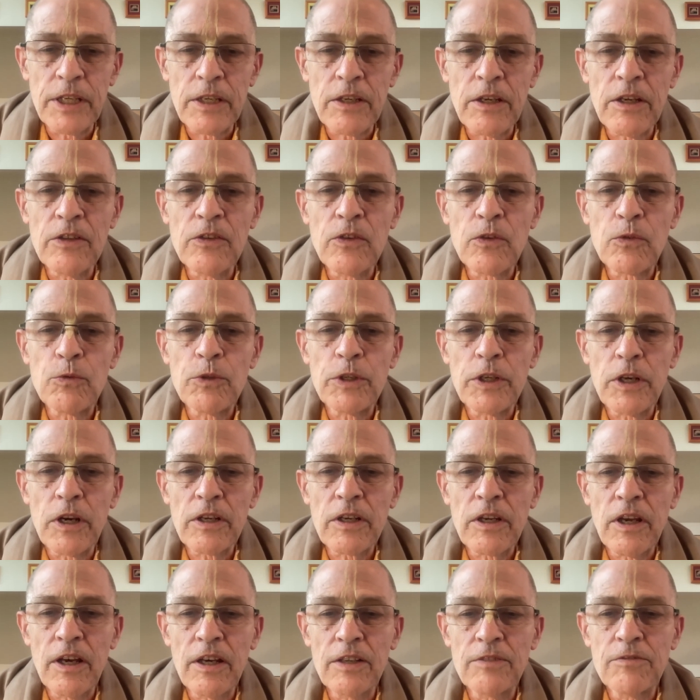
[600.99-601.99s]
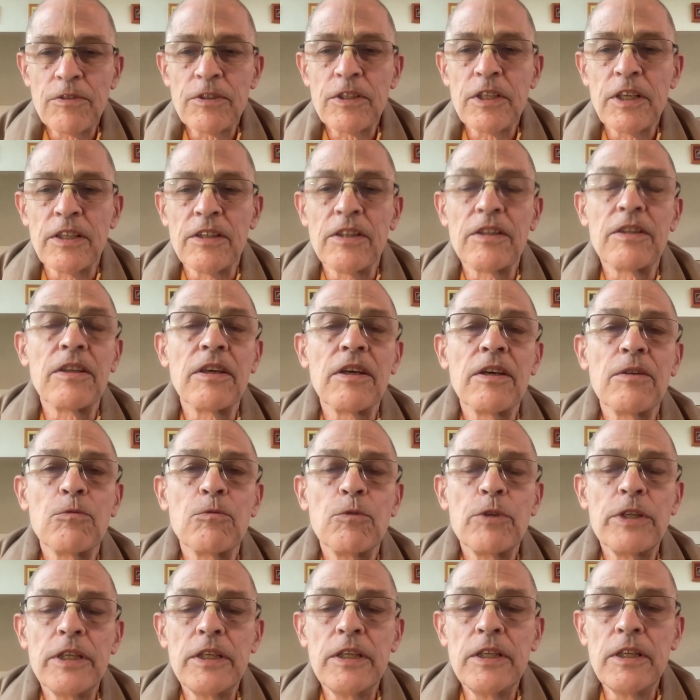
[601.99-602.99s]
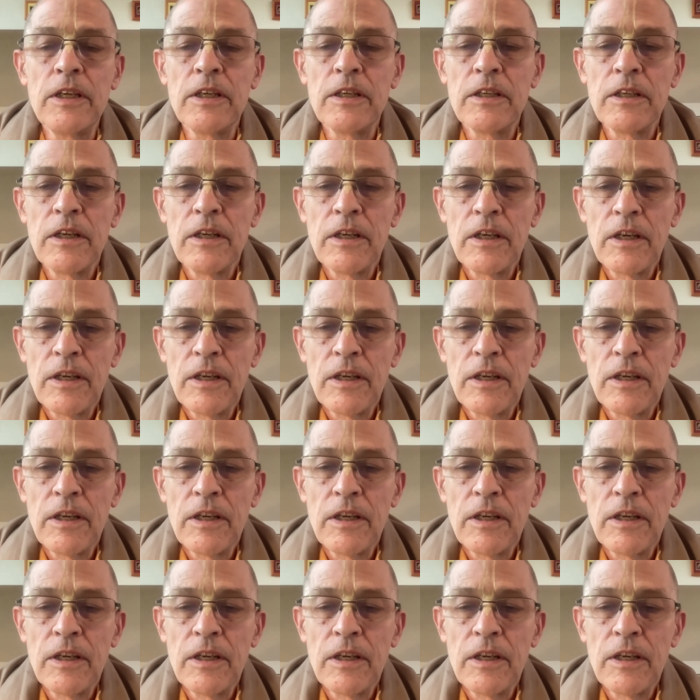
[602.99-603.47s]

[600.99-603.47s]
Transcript: because we are confident that we